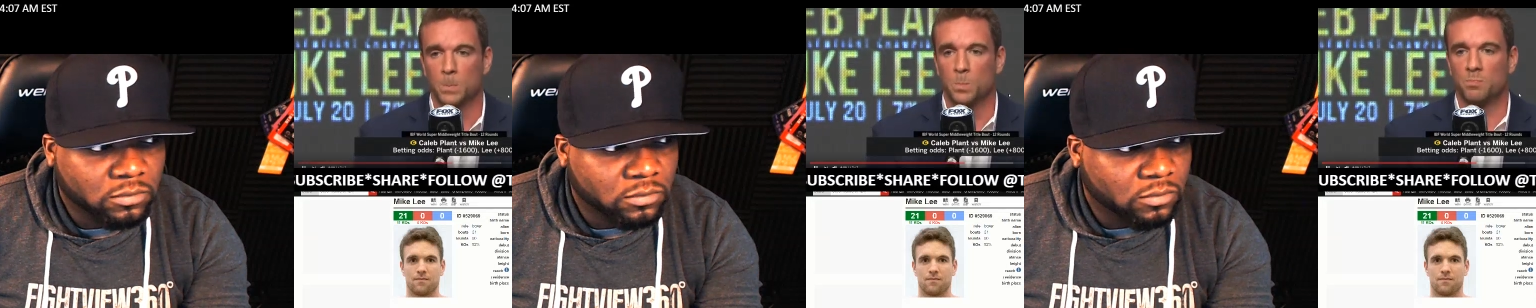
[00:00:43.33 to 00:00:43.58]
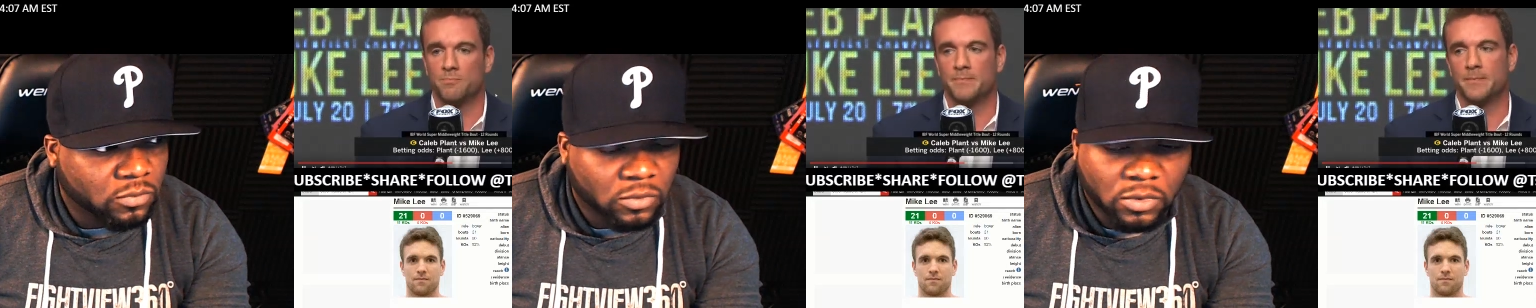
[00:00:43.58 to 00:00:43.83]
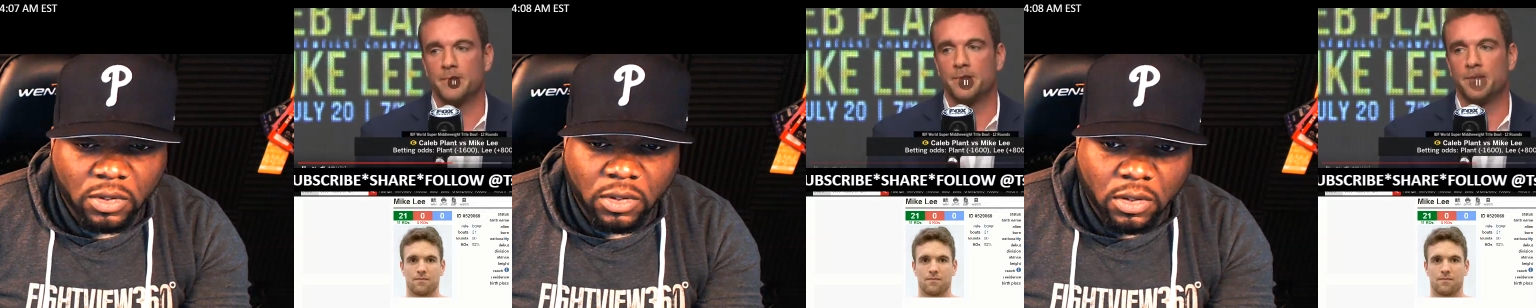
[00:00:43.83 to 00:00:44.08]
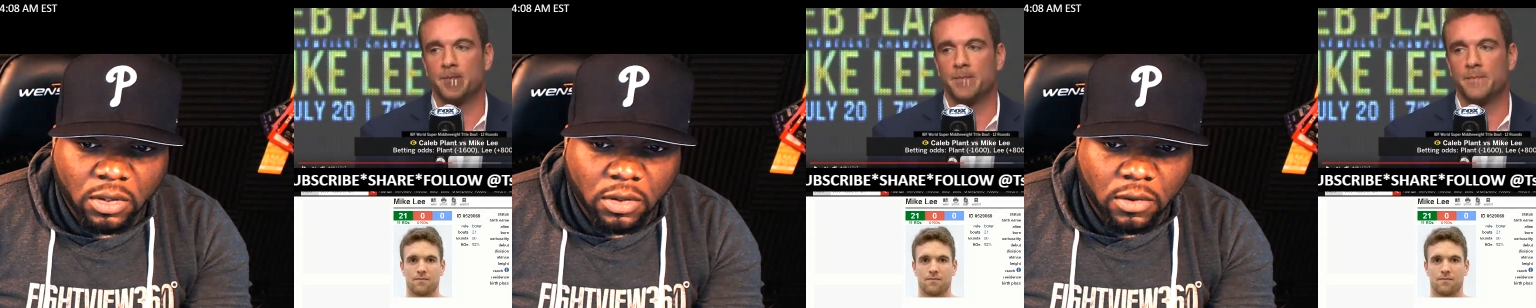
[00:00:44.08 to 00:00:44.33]
Speaker 1: Uh
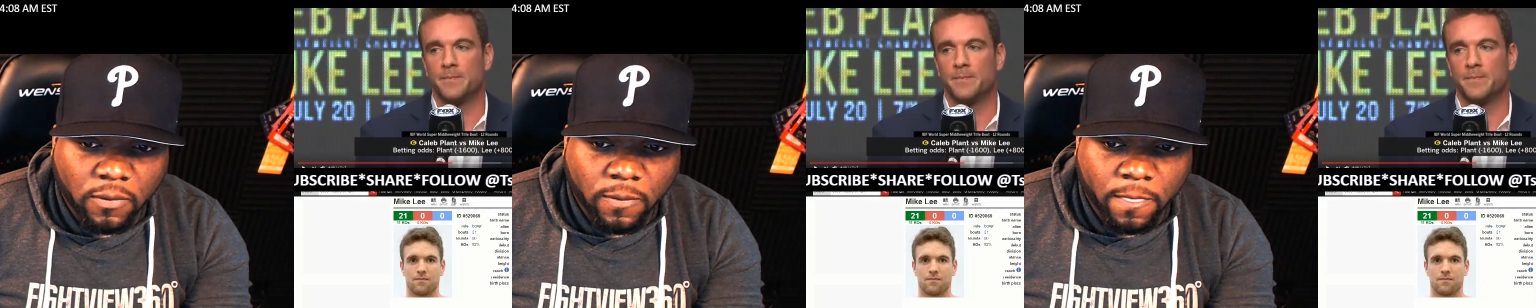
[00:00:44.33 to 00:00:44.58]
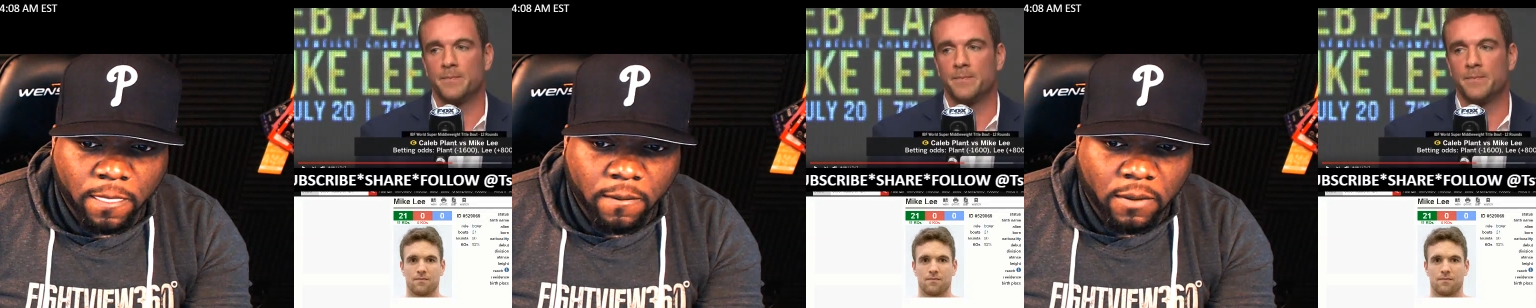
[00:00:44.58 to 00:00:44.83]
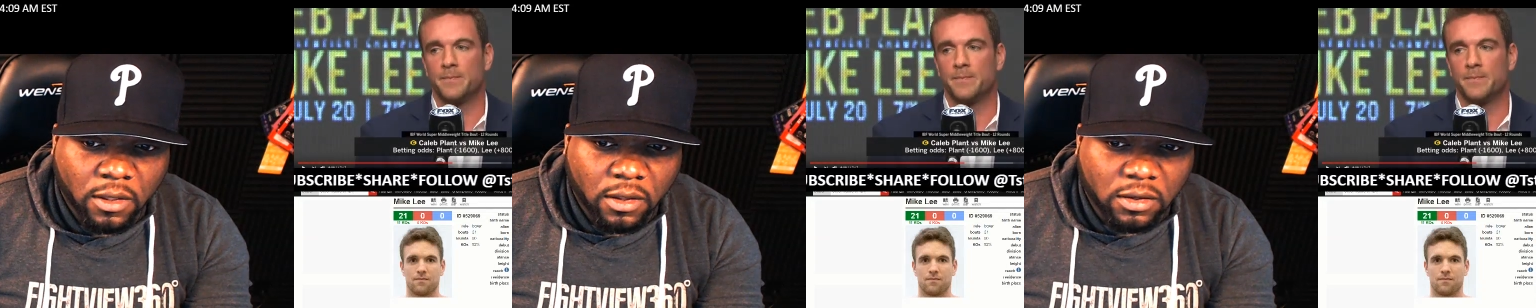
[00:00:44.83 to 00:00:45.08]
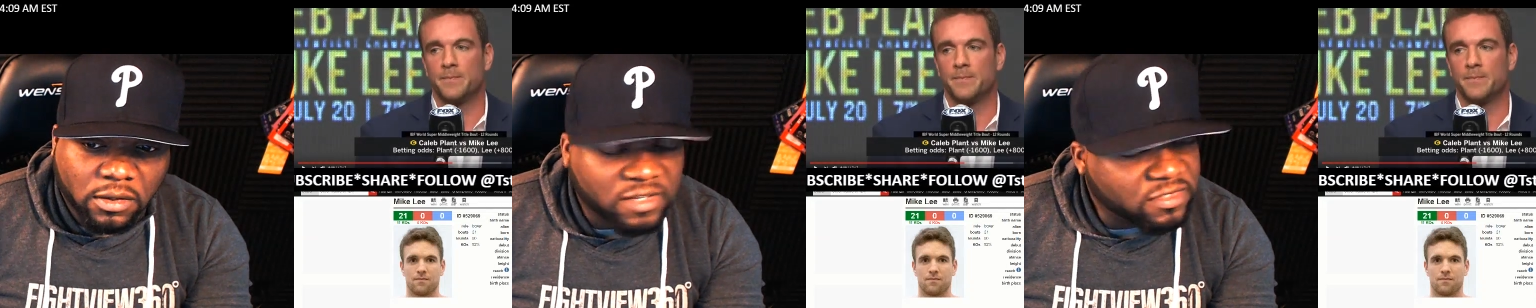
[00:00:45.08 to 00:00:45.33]

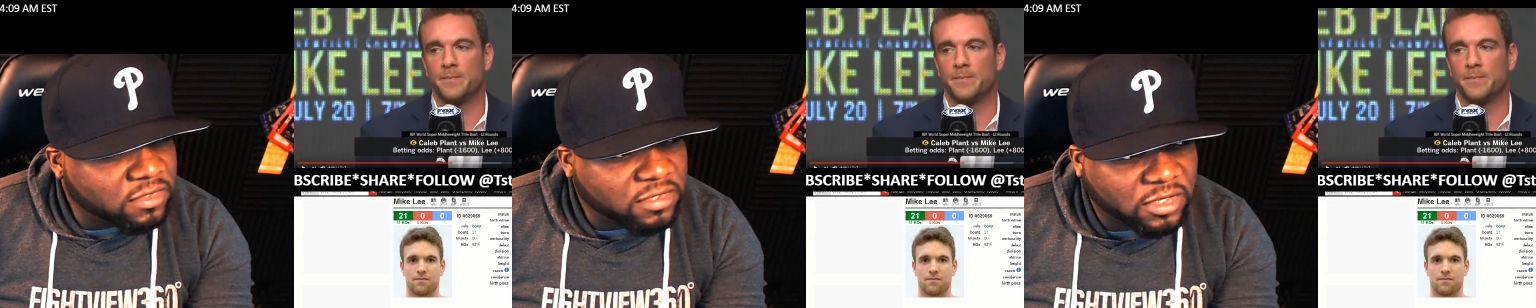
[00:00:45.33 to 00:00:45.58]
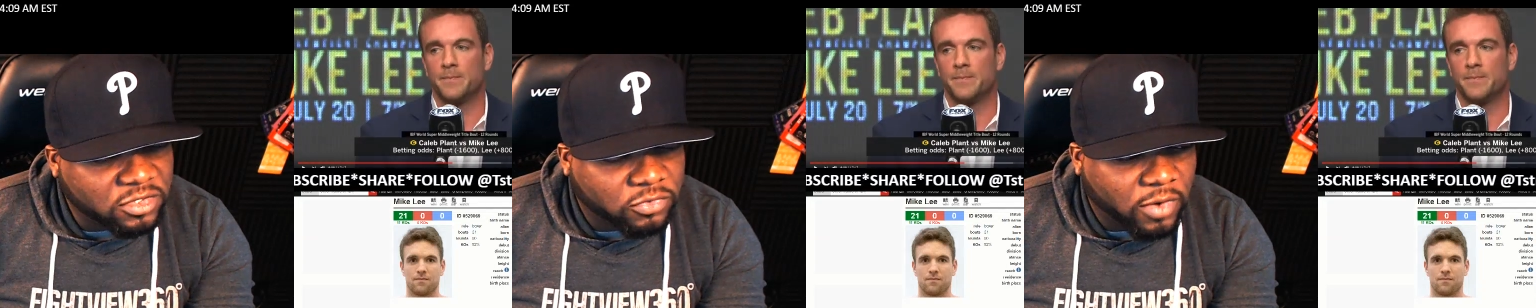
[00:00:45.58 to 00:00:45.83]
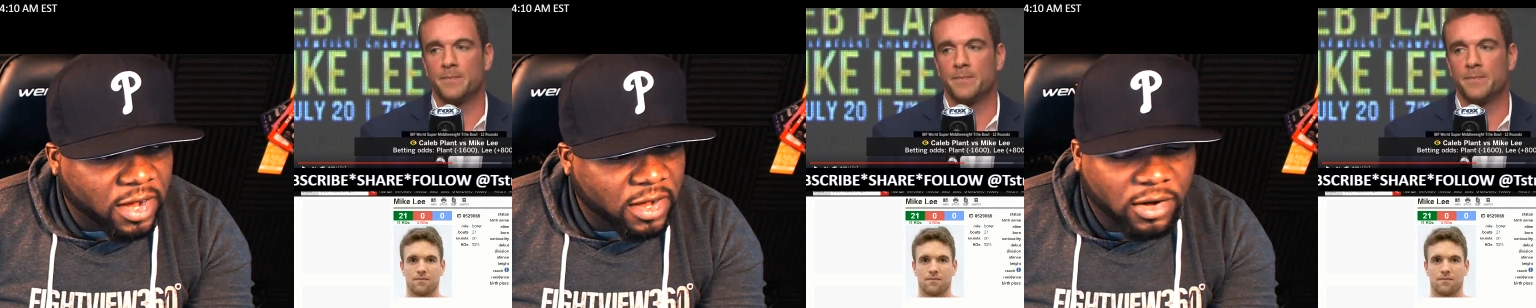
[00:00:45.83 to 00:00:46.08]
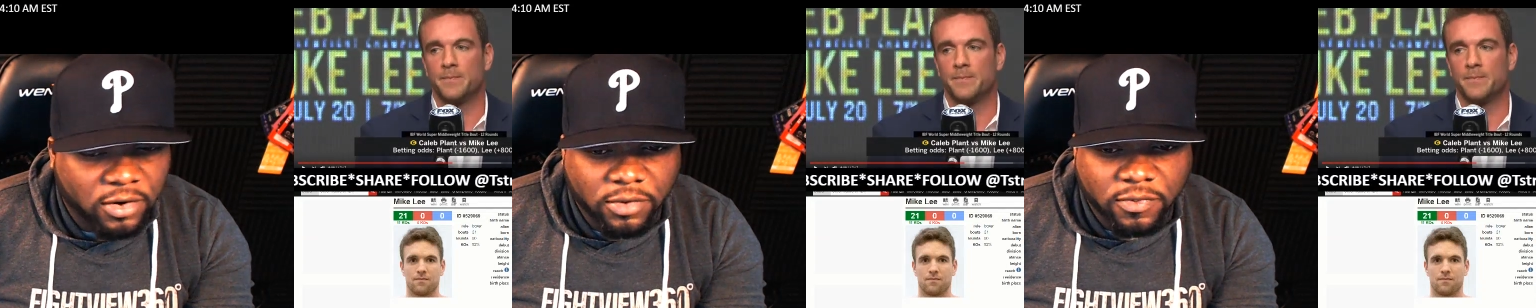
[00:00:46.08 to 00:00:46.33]
Listen to this right here. You
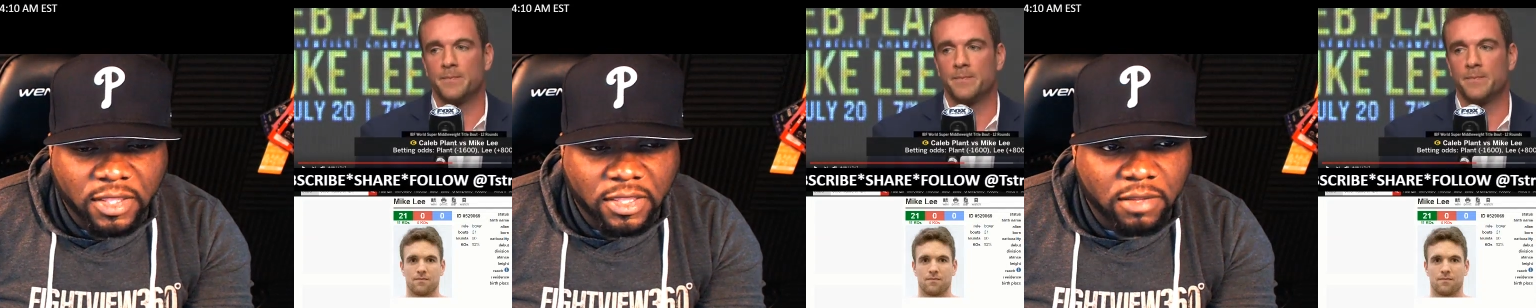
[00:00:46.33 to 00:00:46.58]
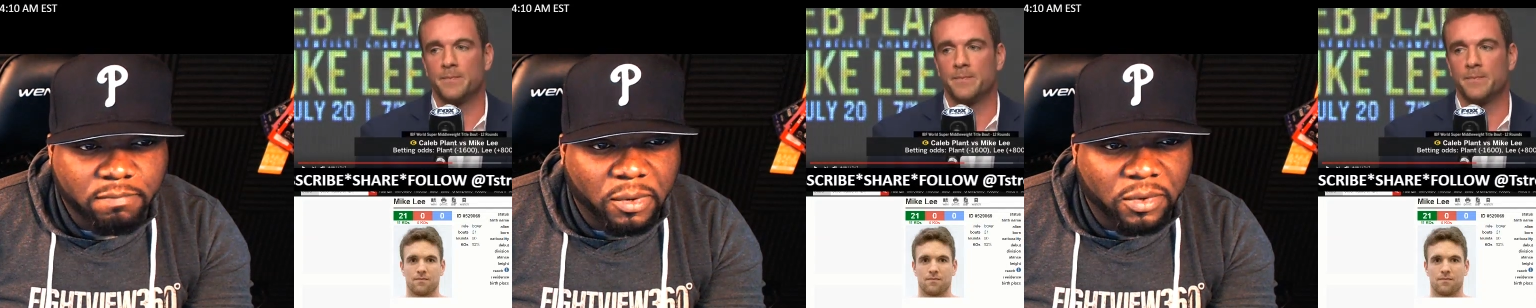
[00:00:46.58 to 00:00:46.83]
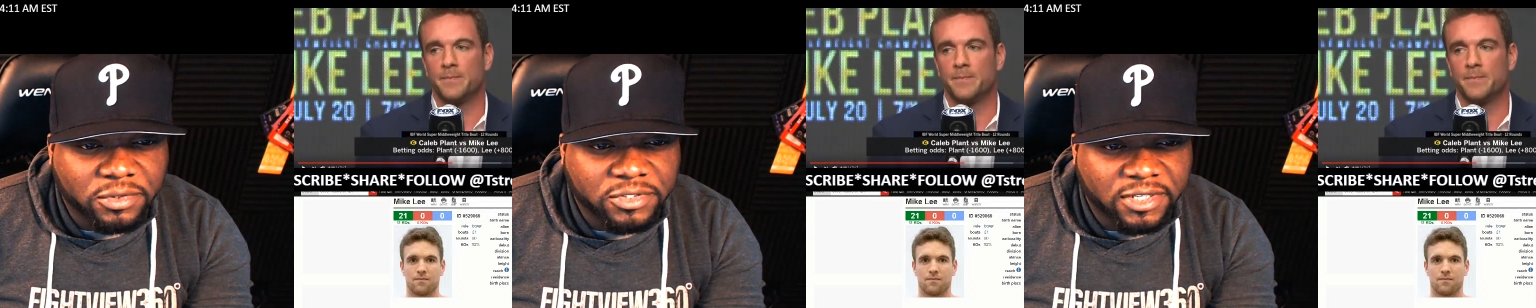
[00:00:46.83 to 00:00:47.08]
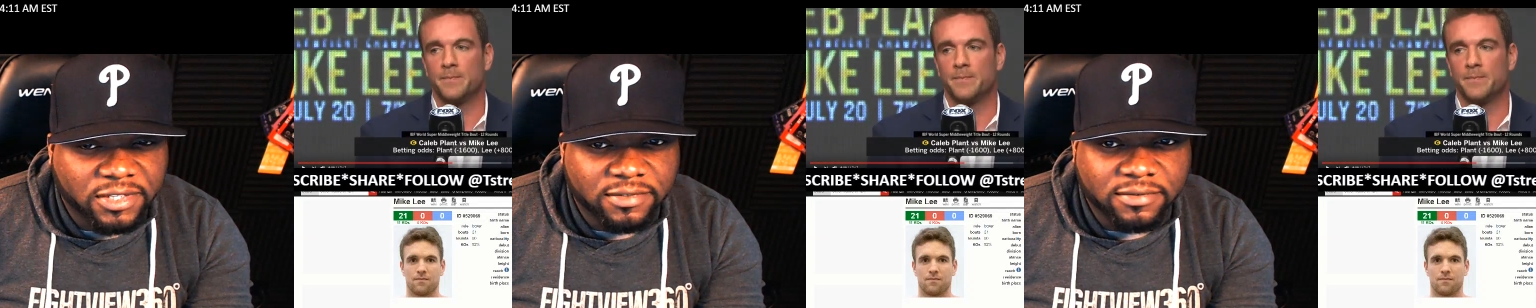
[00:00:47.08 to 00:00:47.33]
think he bullshitting?